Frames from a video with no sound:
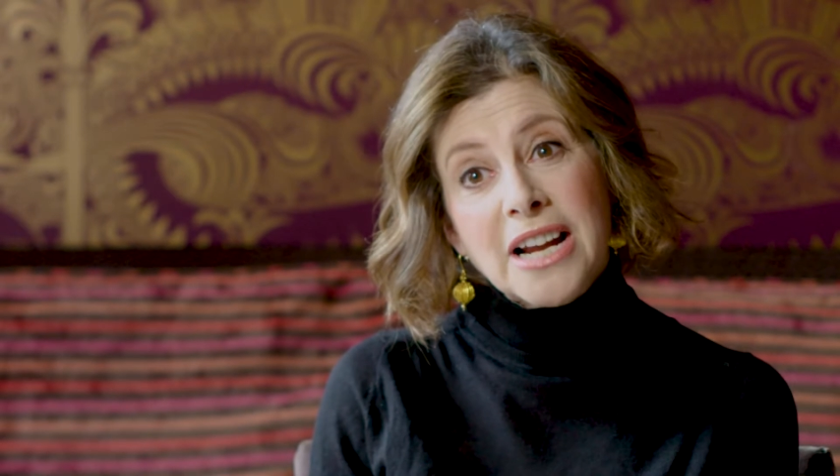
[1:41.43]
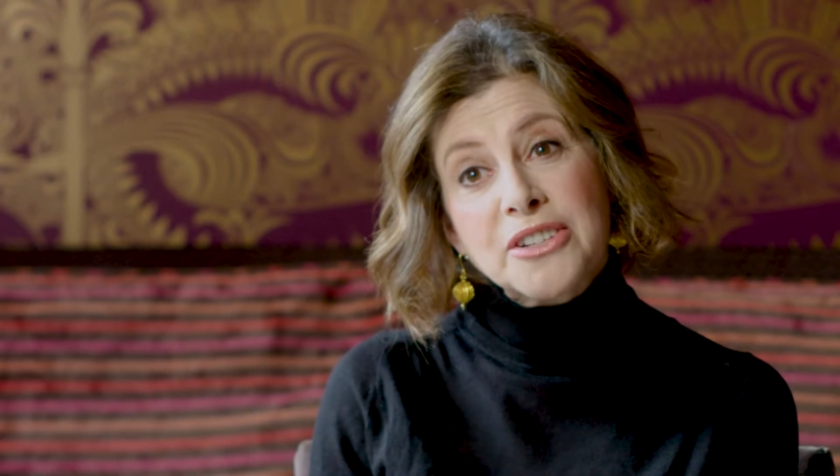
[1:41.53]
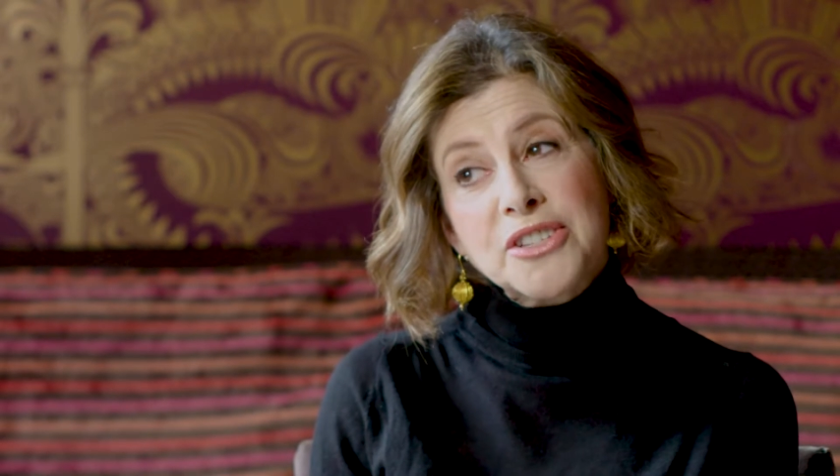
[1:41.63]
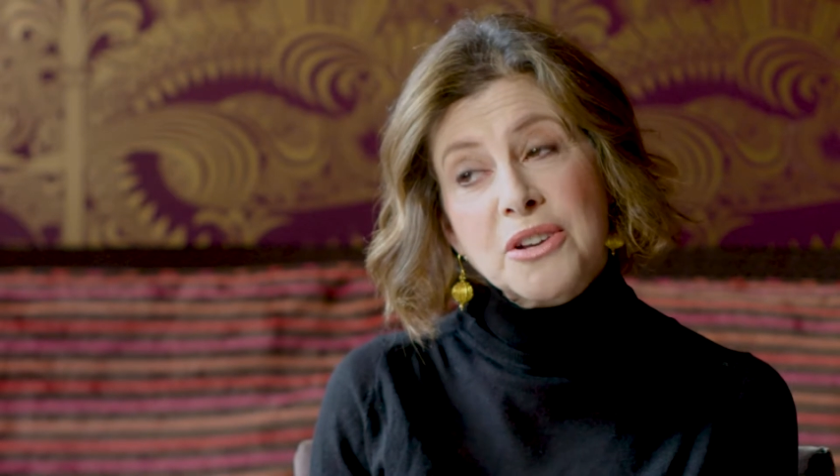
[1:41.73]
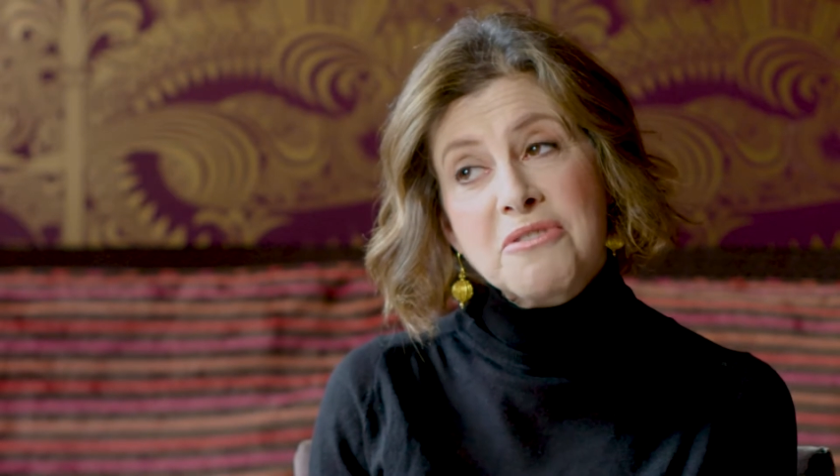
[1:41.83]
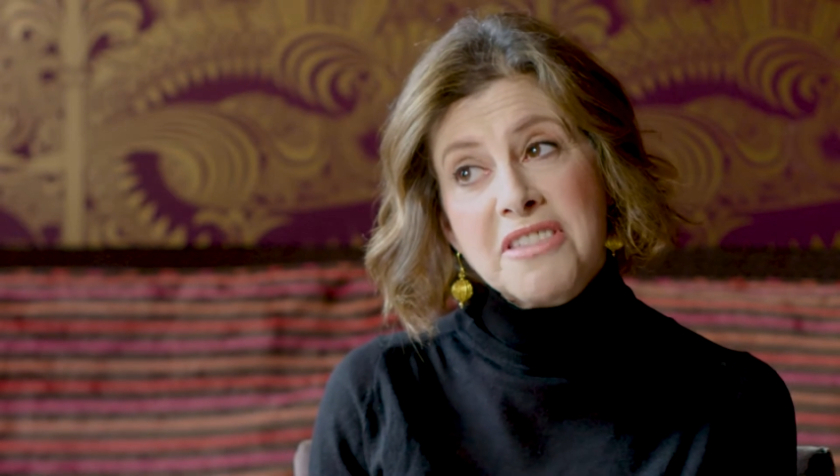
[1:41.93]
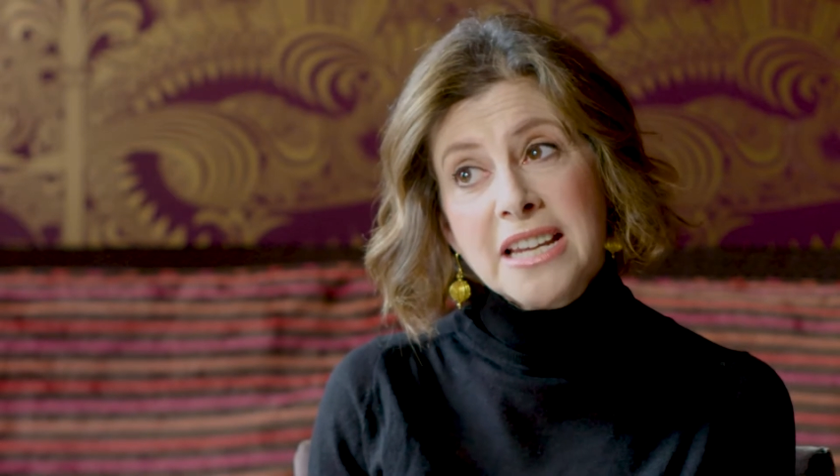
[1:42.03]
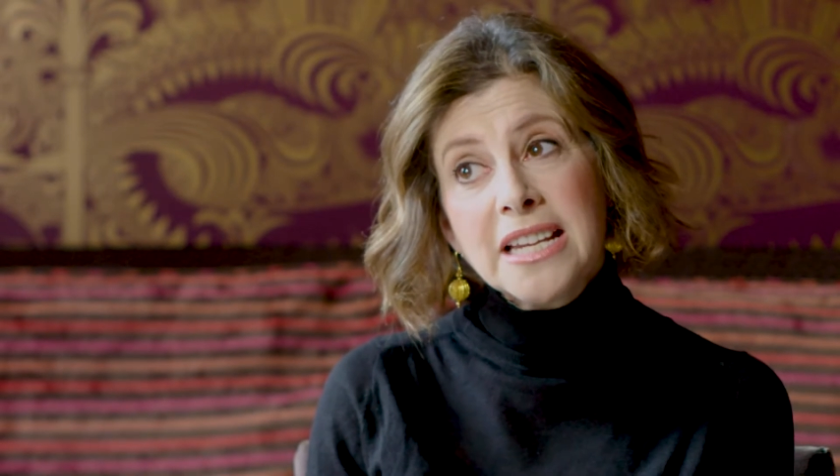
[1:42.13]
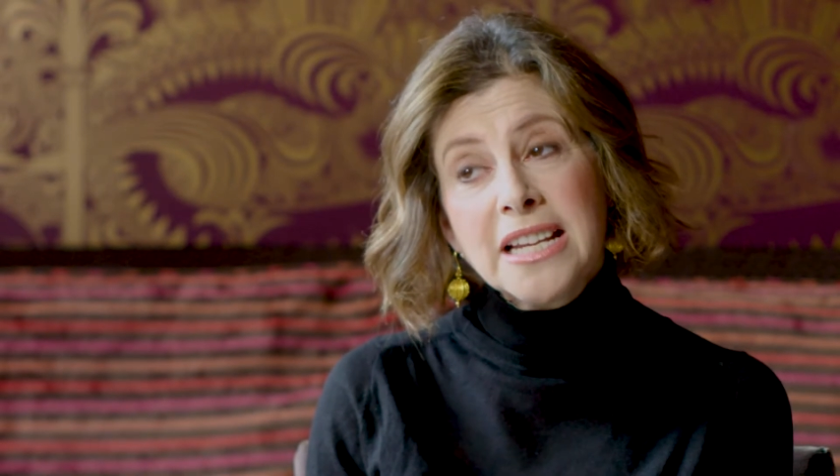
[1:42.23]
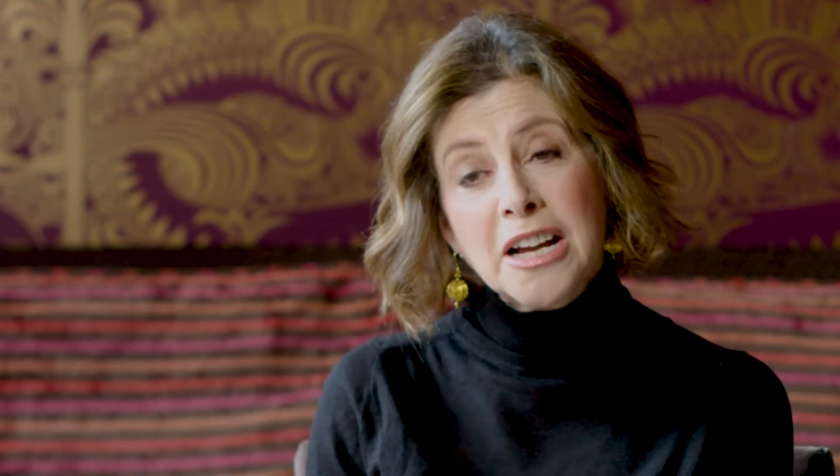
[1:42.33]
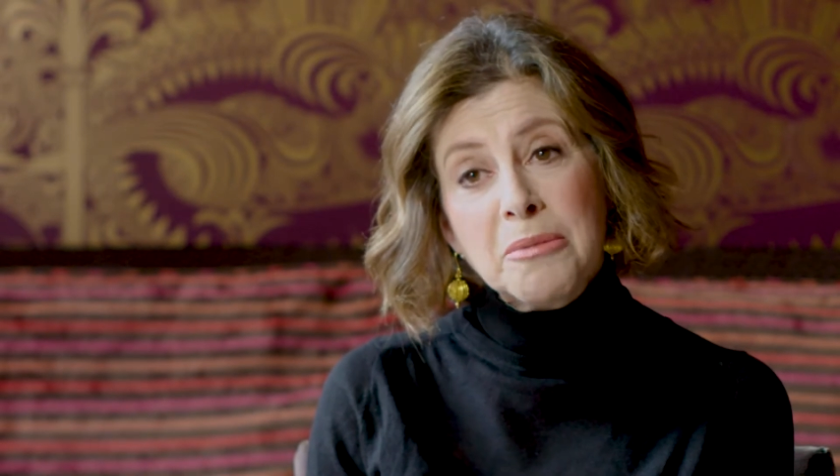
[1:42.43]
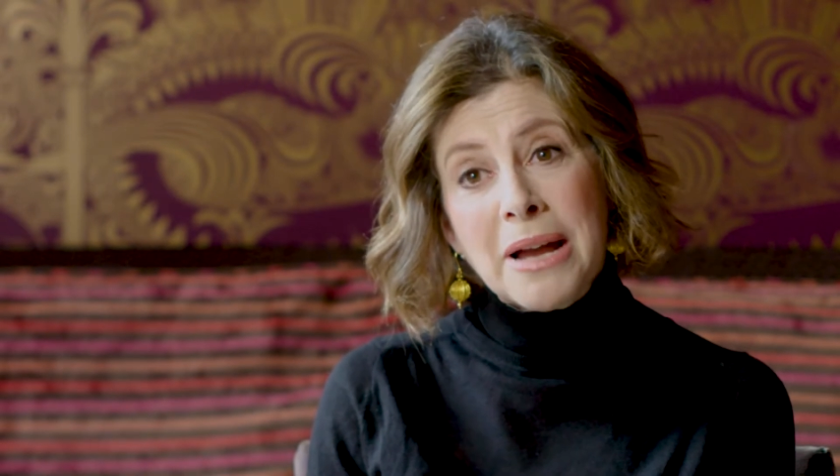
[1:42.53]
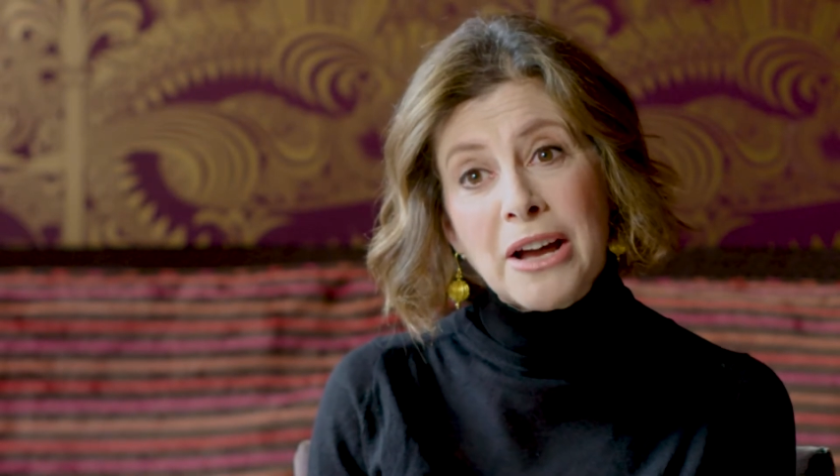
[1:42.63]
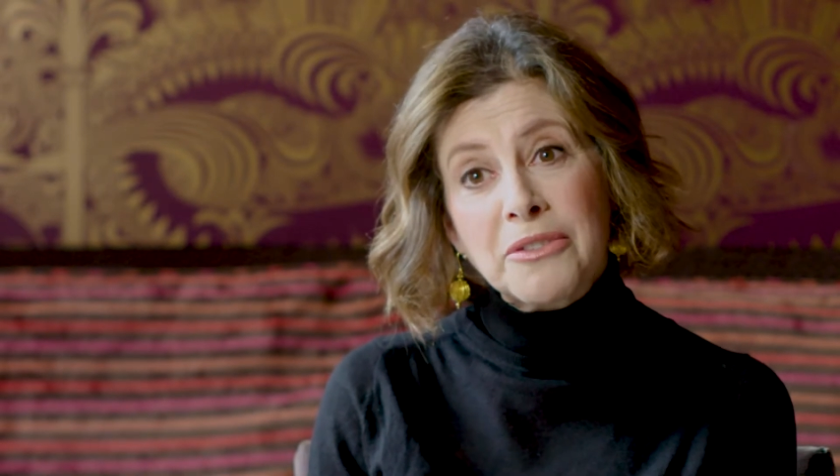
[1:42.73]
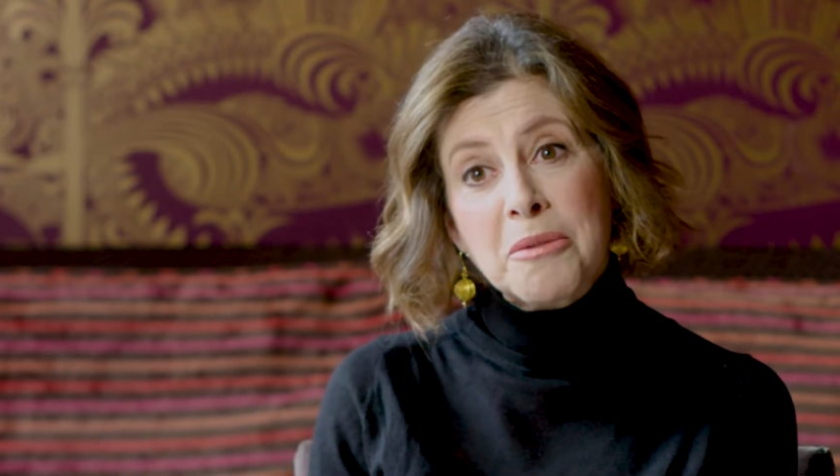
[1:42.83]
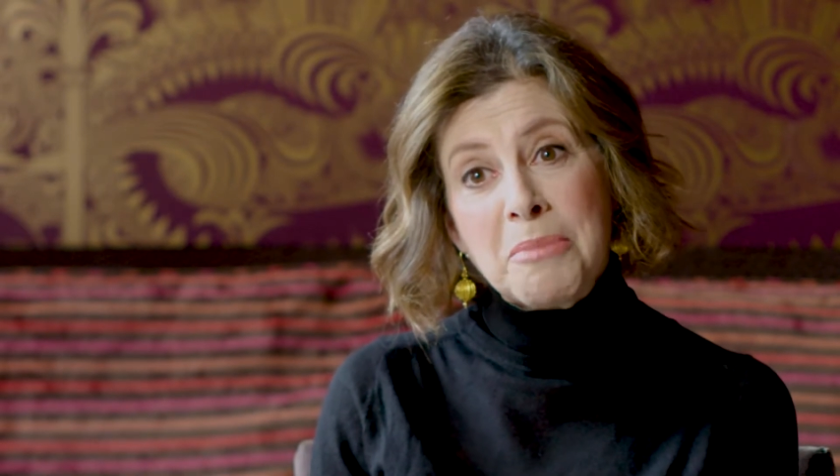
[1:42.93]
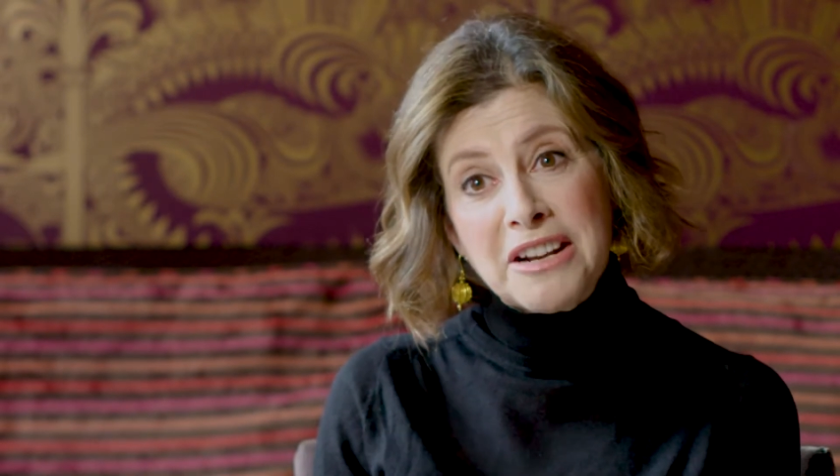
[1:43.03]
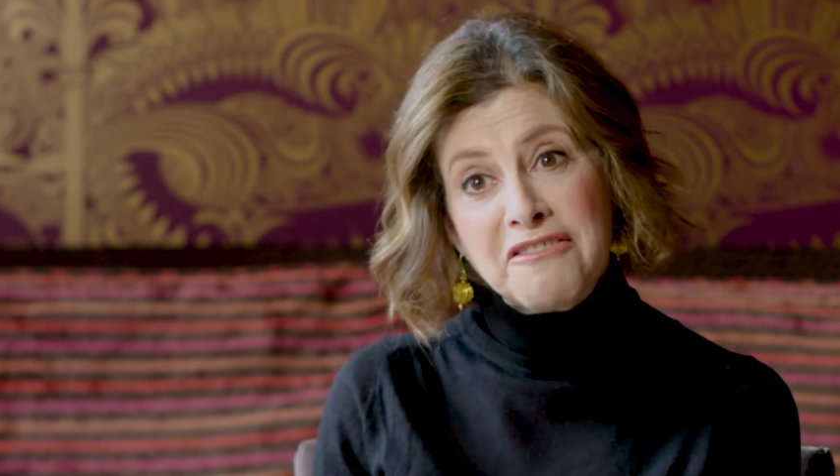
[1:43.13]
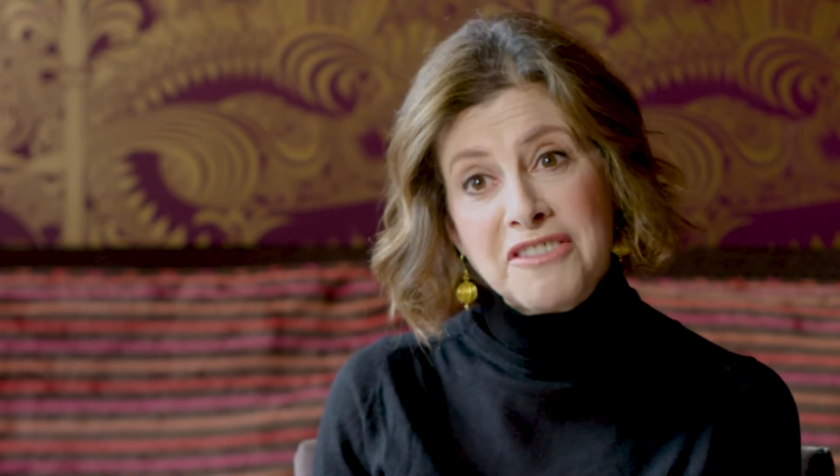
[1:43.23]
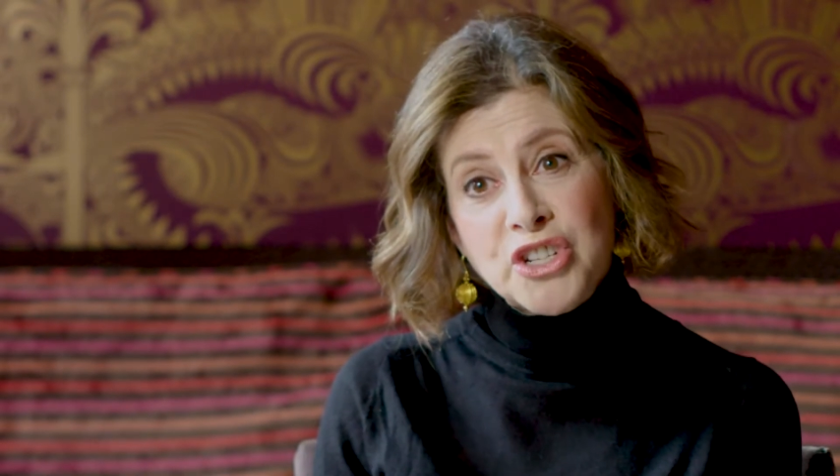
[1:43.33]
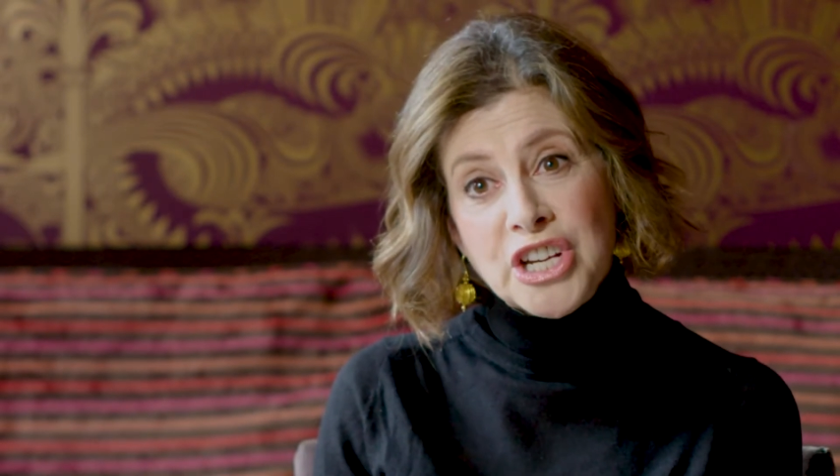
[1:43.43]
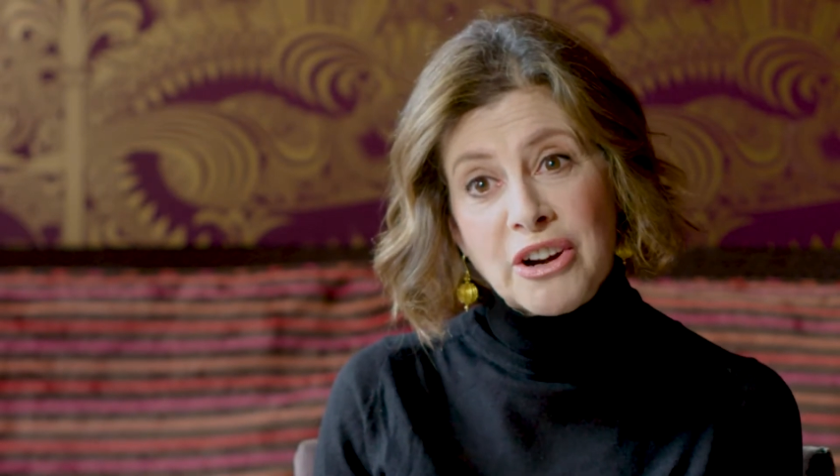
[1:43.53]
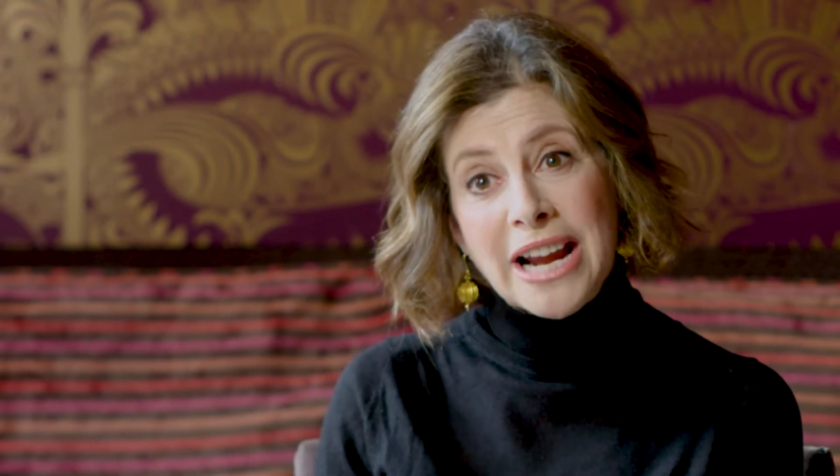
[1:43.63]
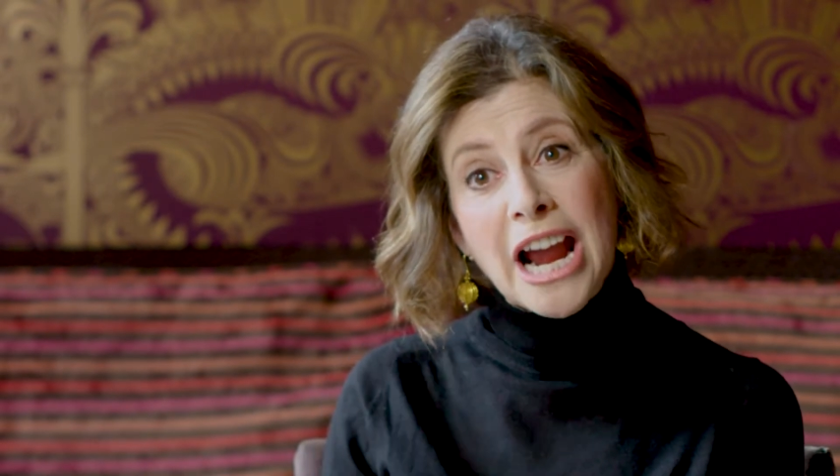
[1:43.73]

And so thinking about the beneficiary,